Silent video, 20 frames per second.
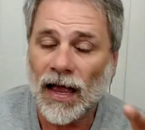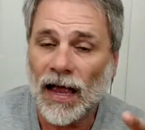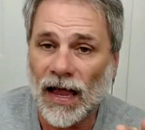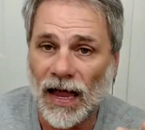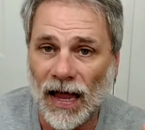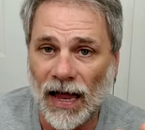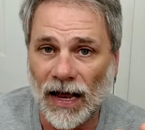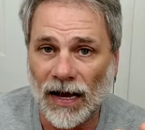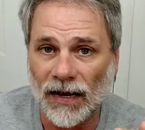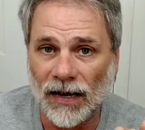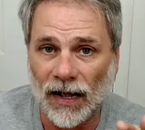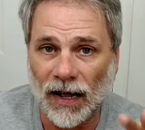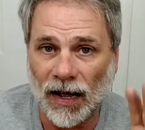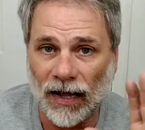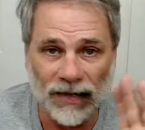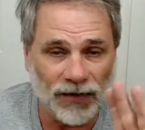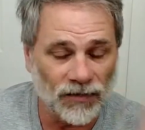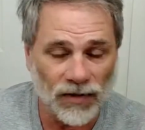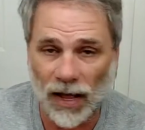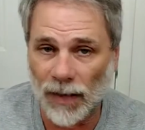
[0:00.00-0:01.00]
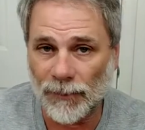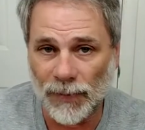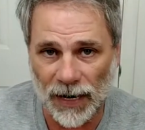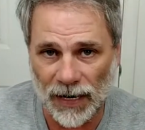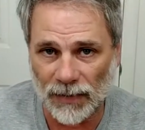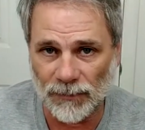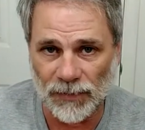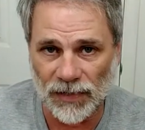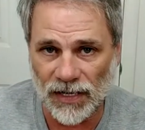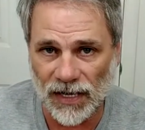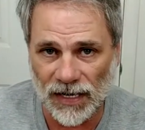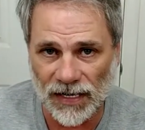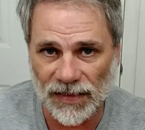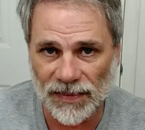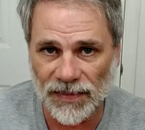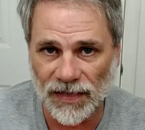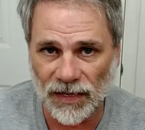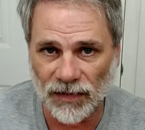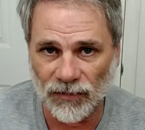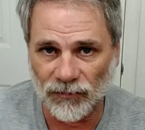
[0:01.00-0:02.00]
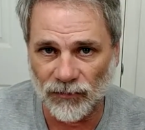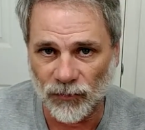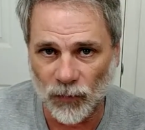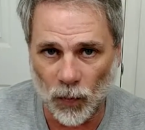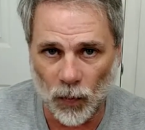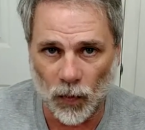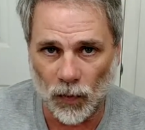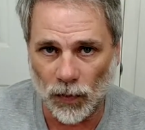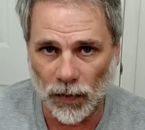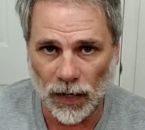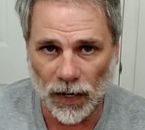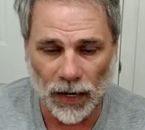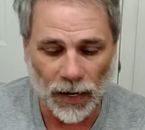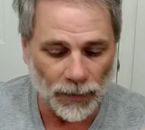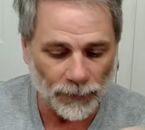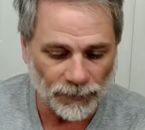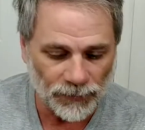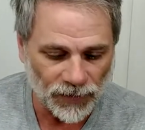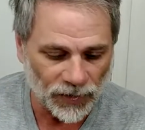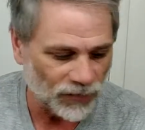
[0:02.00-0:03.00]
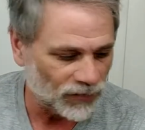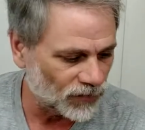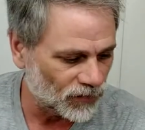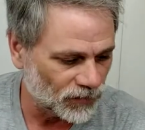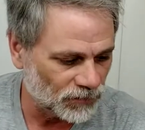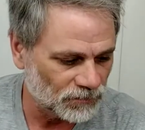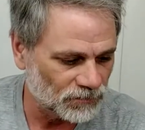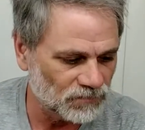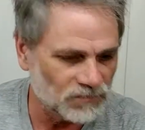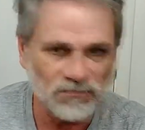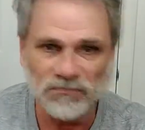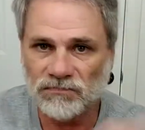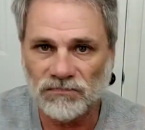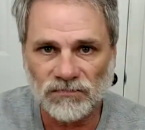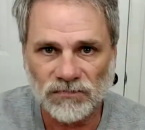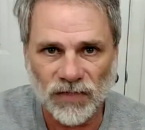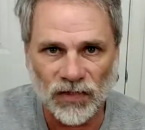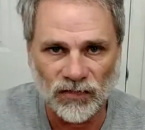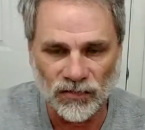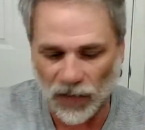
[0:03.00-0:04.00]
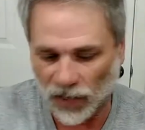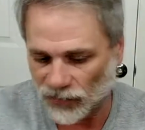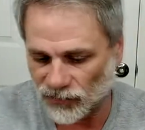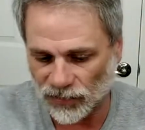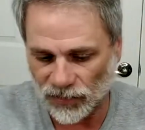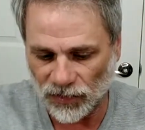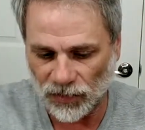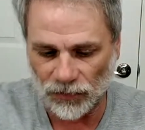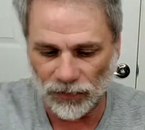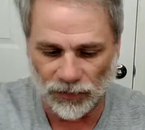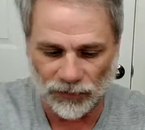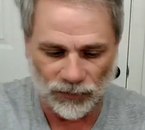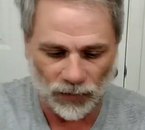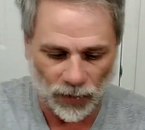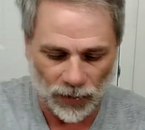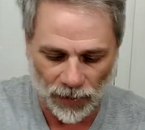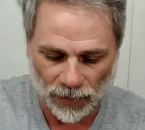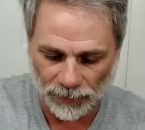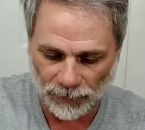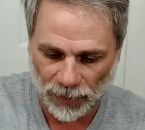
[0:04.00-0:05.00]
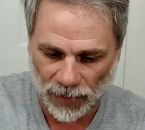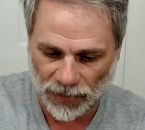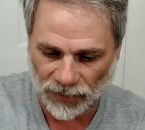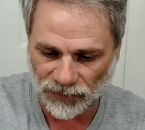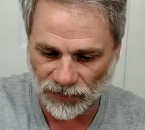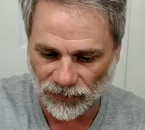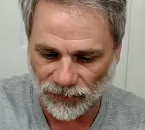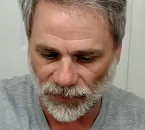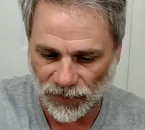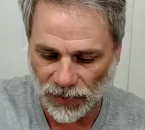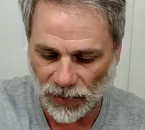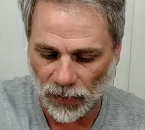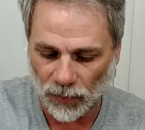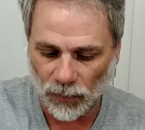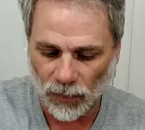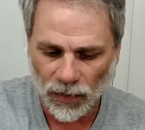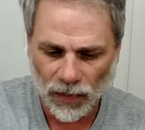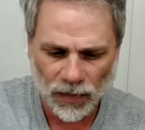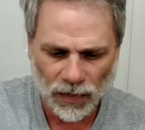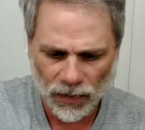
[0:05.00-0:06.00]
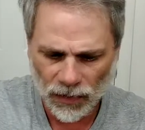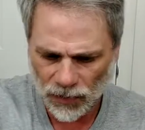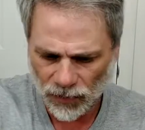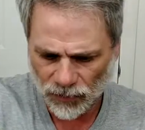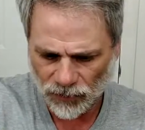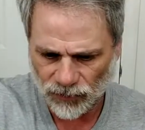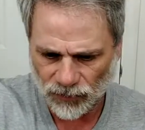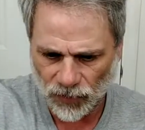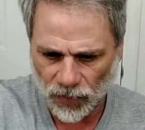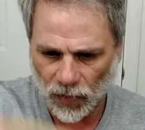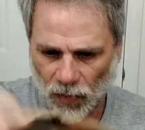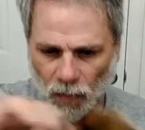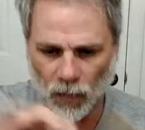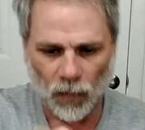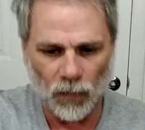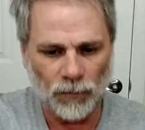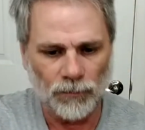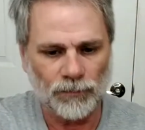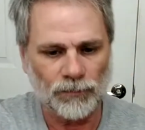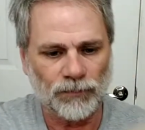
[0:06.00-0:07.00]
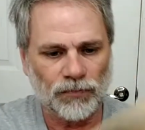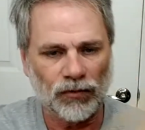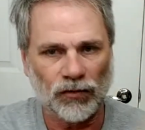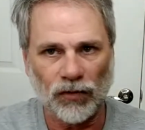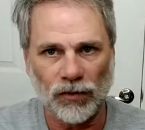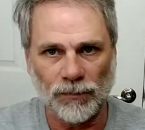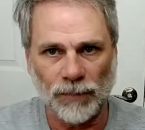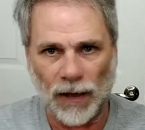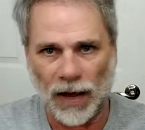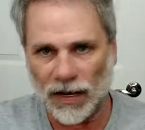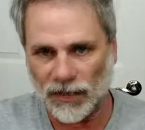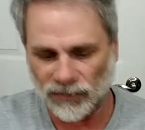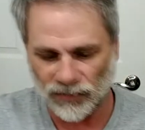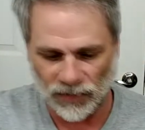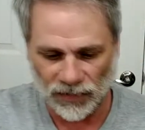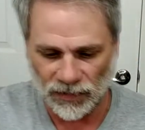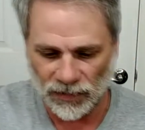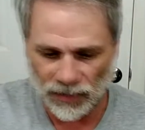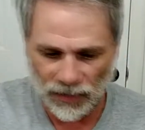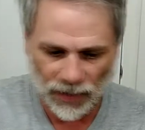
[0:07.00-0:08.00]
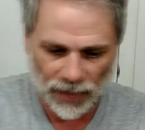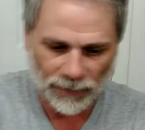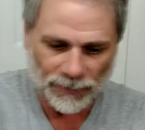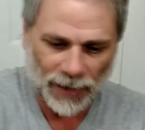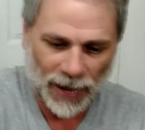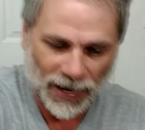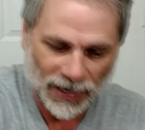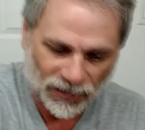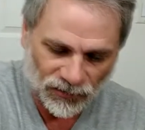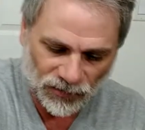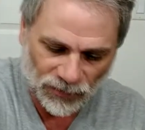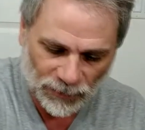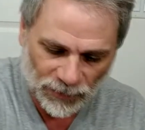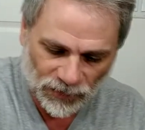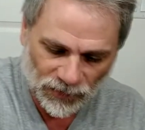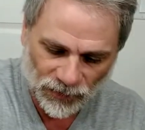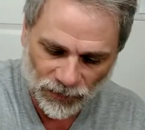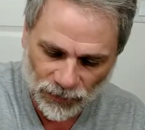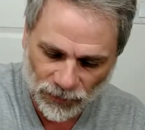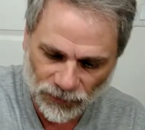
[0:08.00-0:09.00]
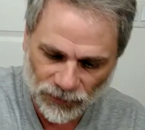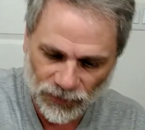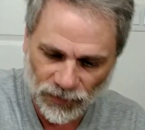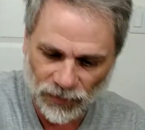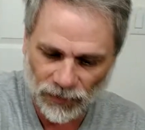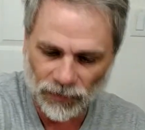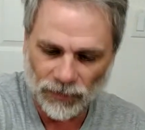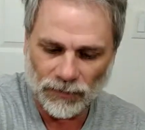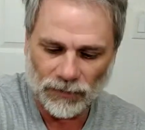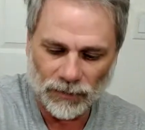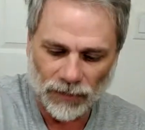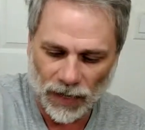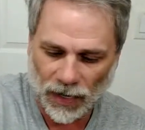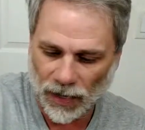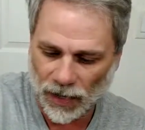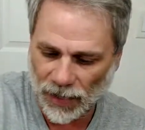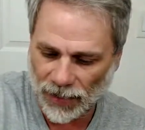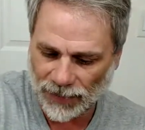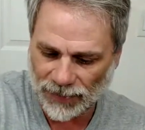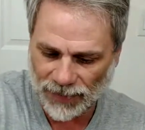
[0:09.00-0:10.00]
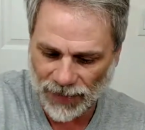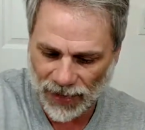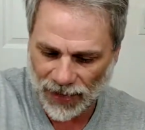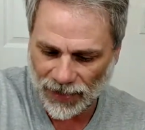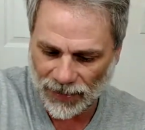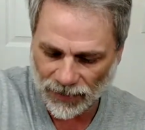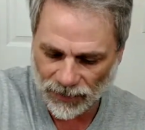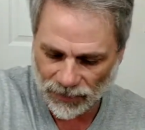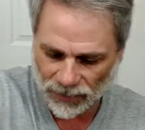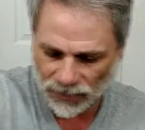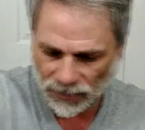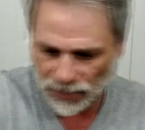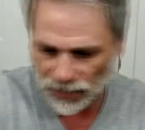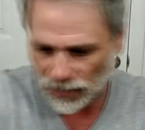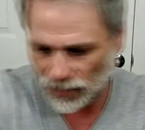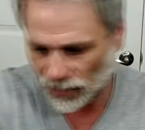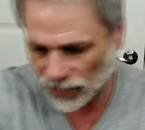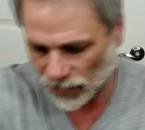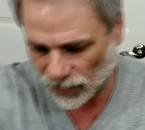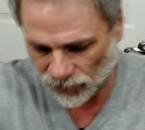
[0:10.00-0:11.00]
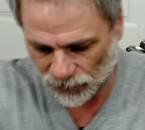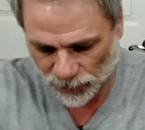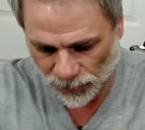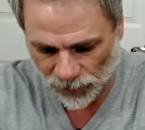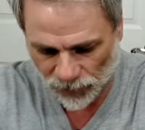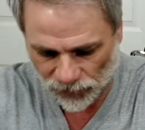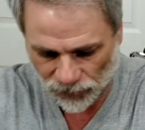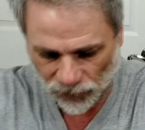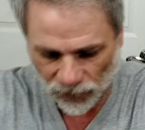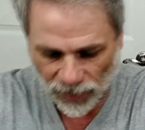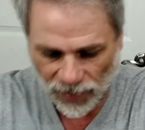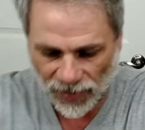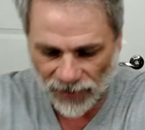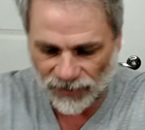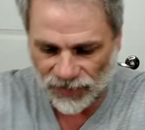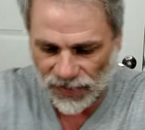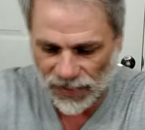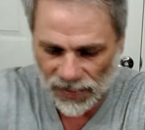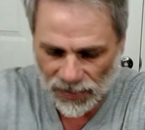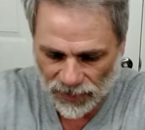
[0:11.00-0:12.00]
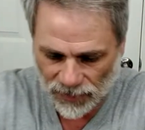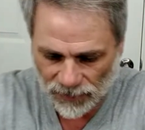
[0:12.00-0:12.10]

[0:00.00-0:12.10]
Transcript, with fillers: And uh, they're not paying me anything for uh, this discussion here, this uh, unboxing video. So good boxing uh, packaging materials here. I like that. Okay, this one here's a little heavy.